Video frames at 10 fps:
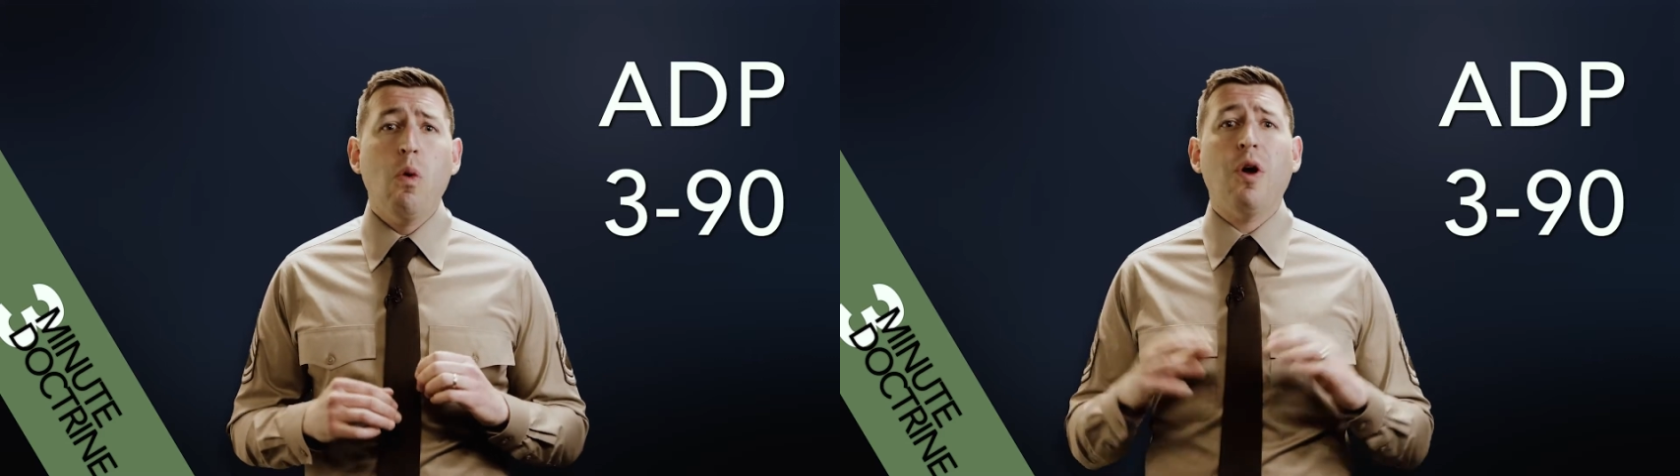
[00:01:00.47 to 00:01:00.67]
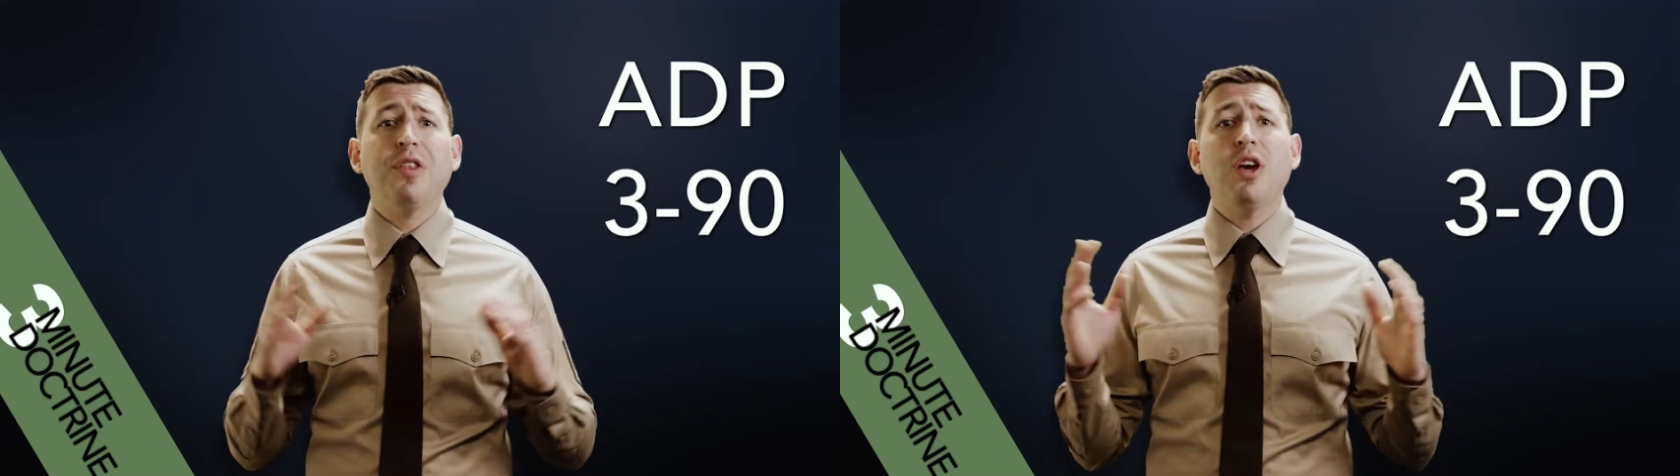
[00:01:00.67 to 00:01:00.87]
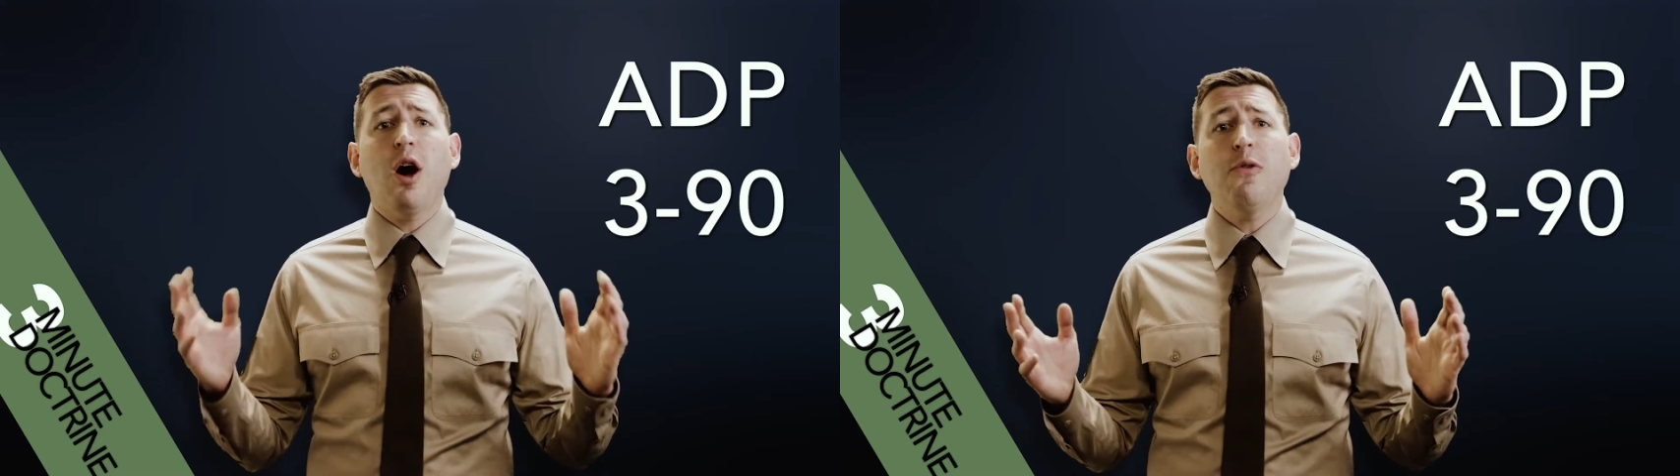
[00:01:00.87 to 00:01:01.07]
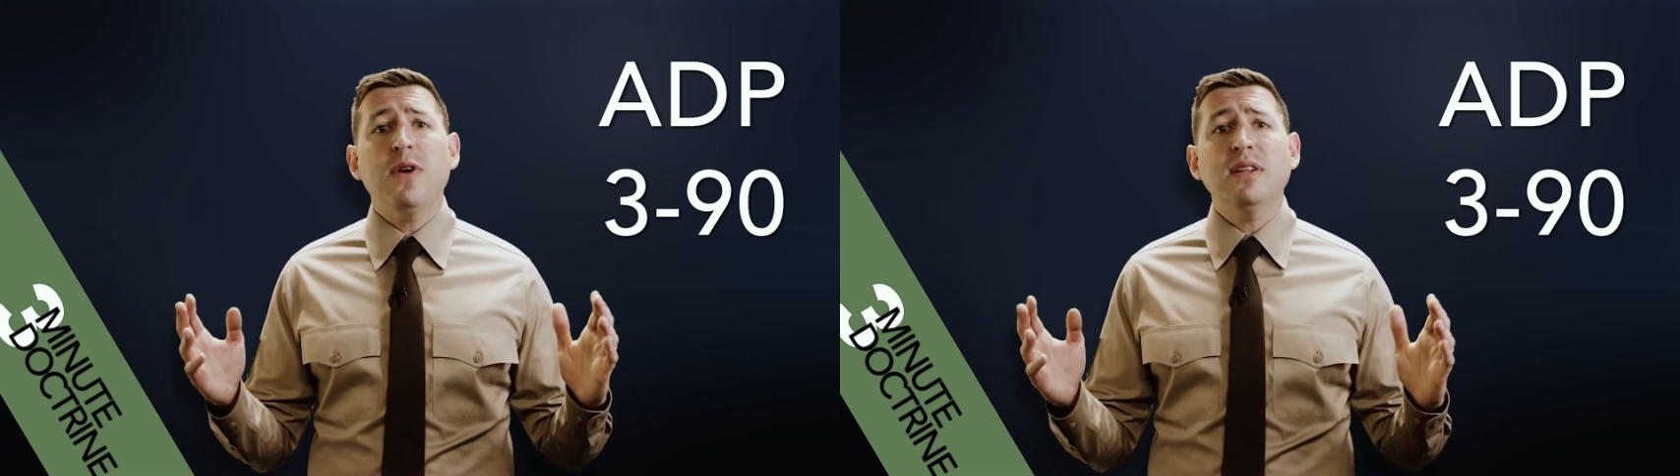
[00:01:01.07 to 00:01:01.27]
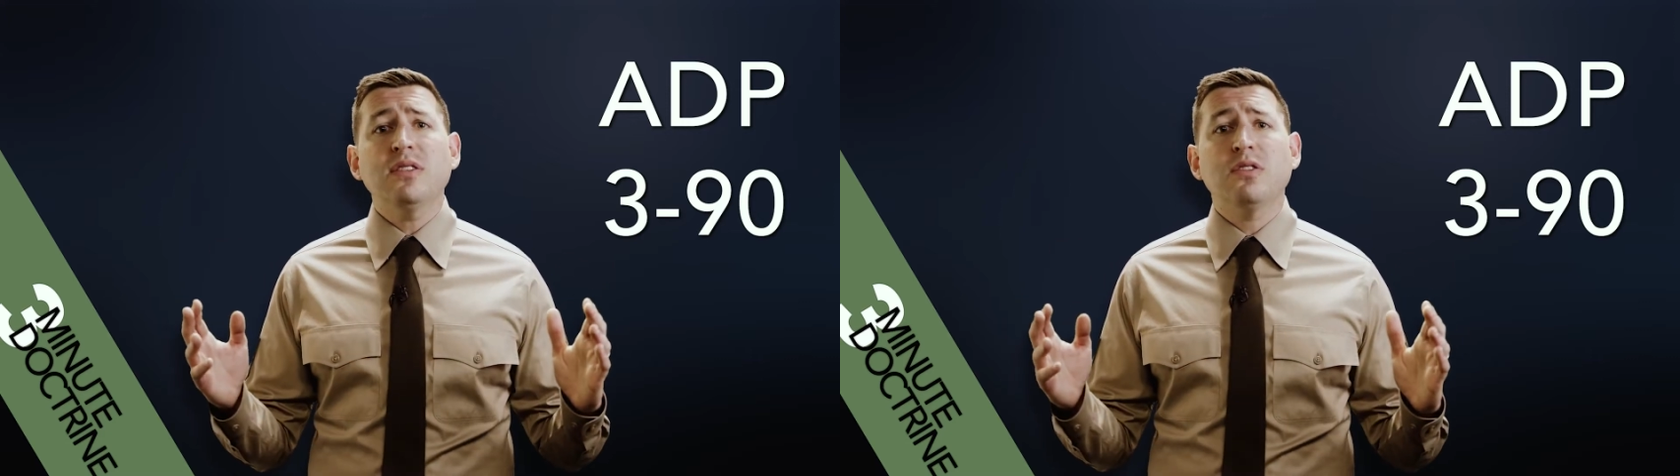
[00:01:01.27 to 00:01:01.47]
while the
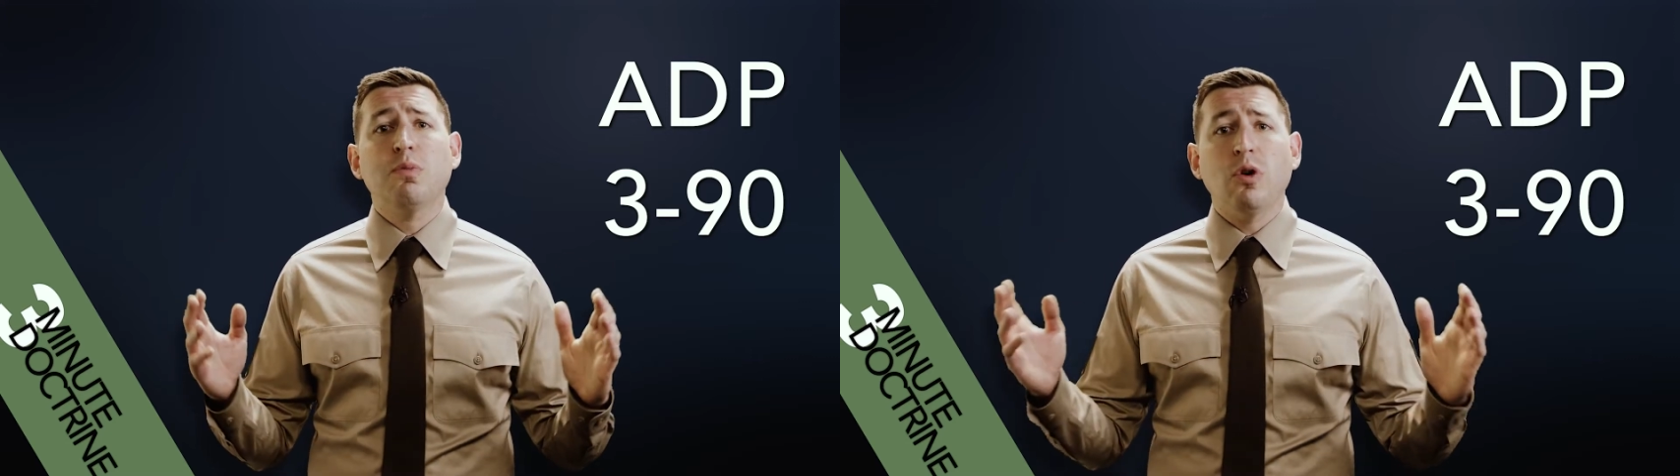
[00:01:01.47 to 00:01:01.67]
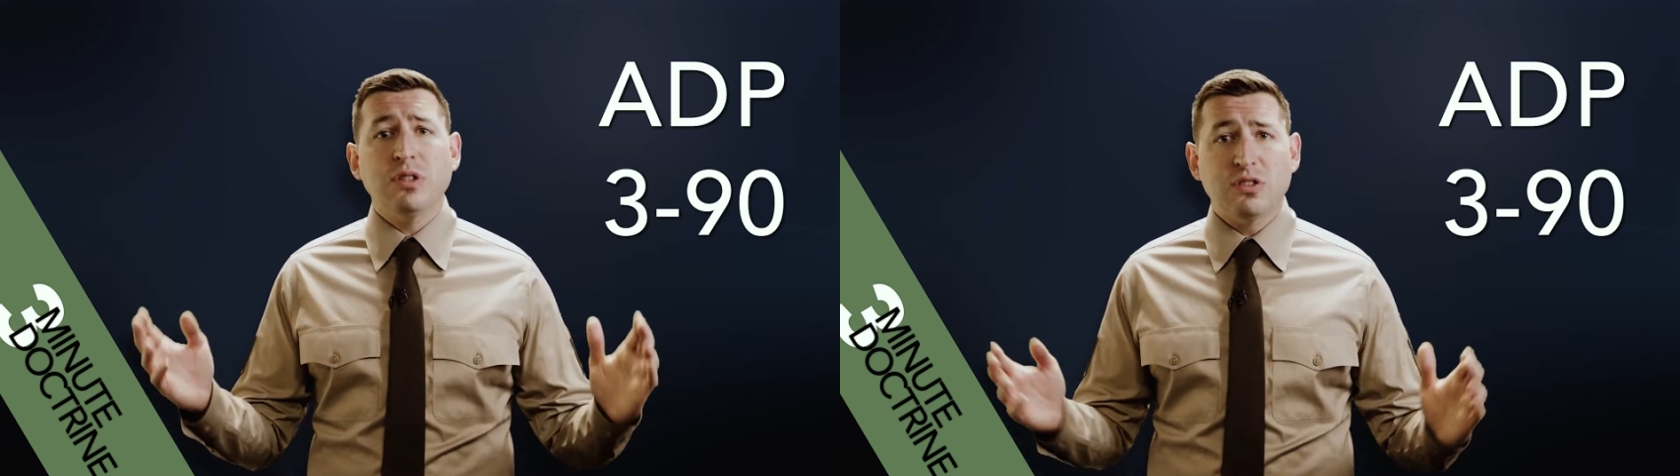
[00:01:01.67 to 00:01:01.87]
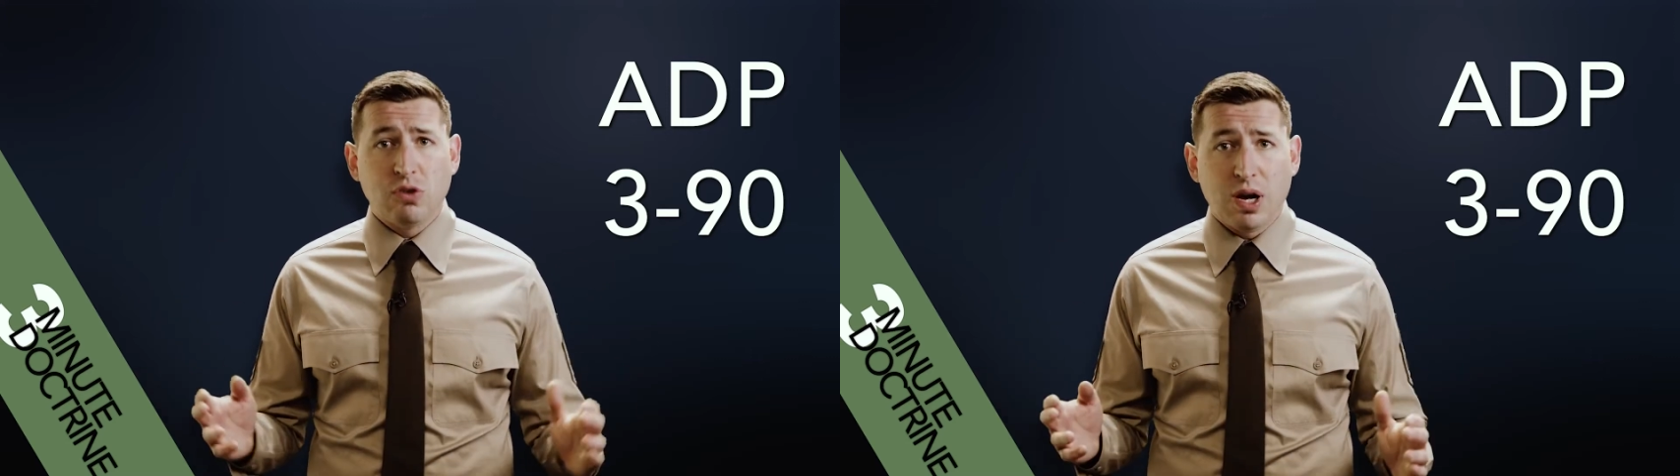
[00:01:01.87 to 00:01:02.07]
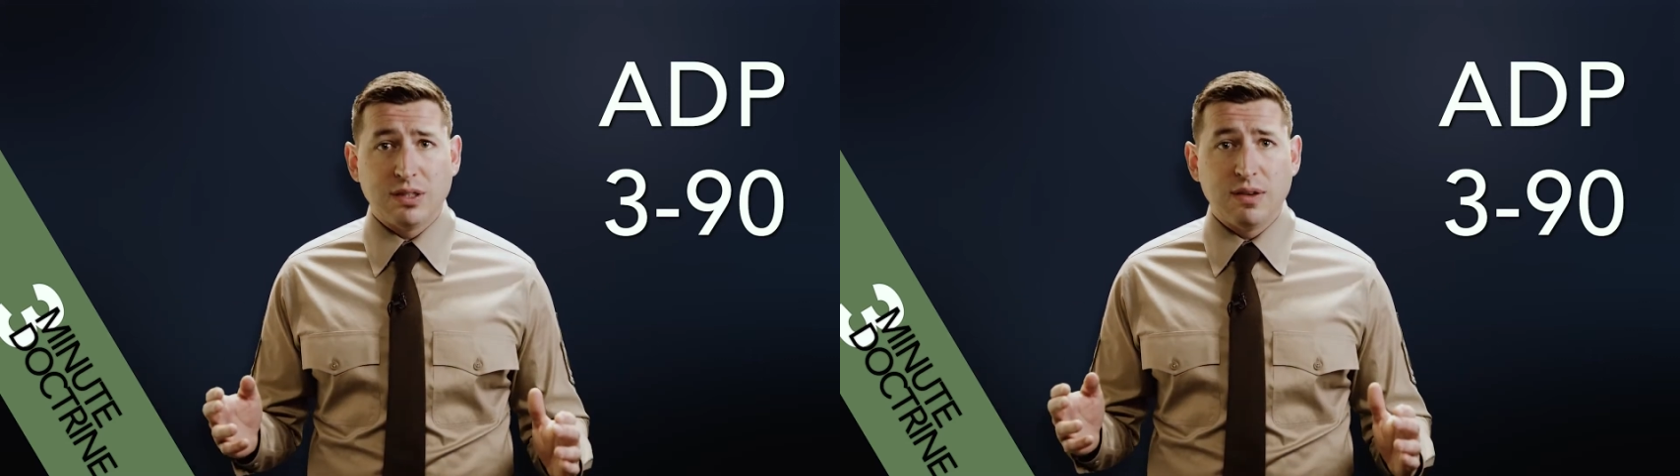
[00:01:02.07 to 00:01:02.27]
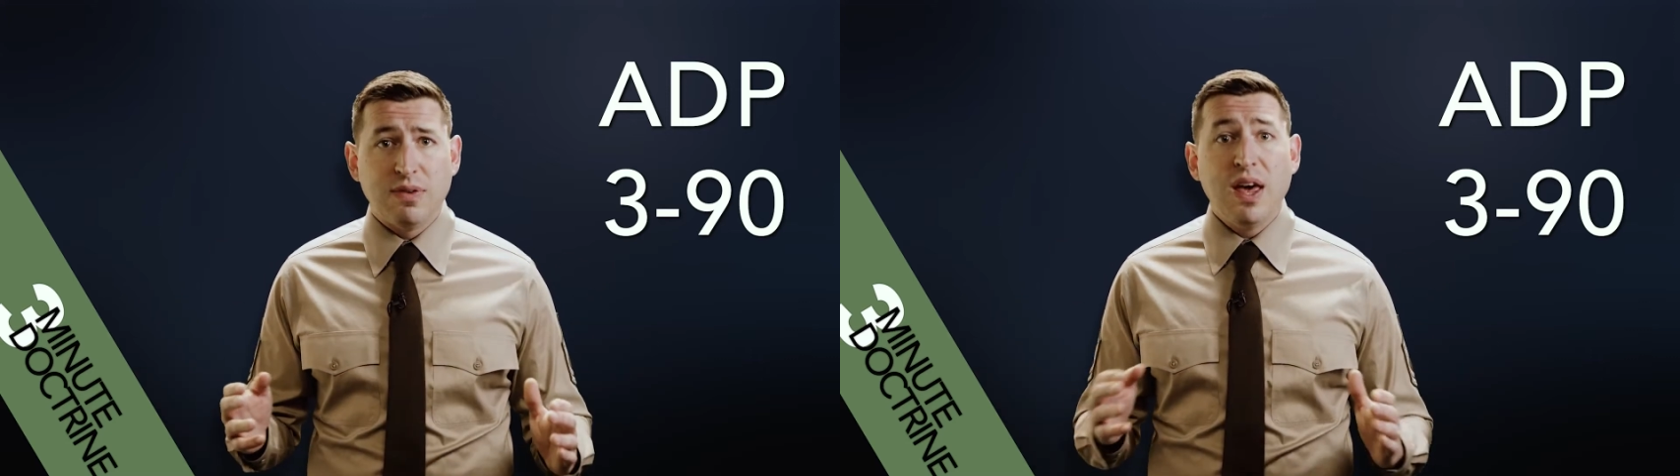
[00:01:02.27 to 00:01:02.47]
offense is more
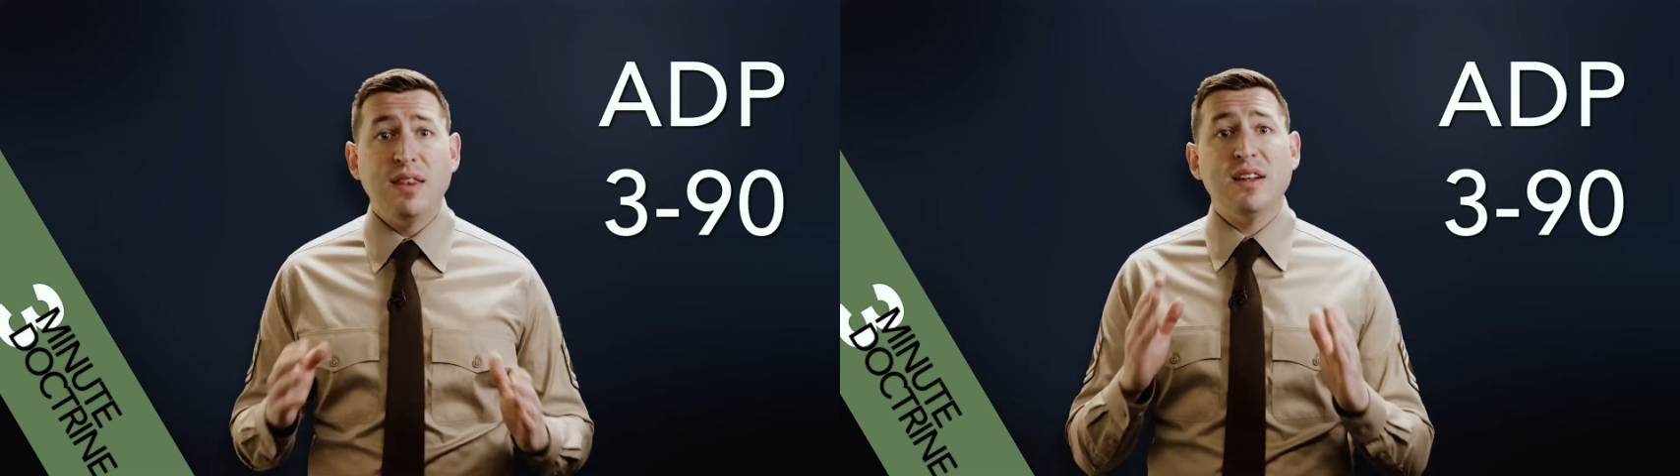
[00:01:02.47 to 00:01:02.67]
destructive,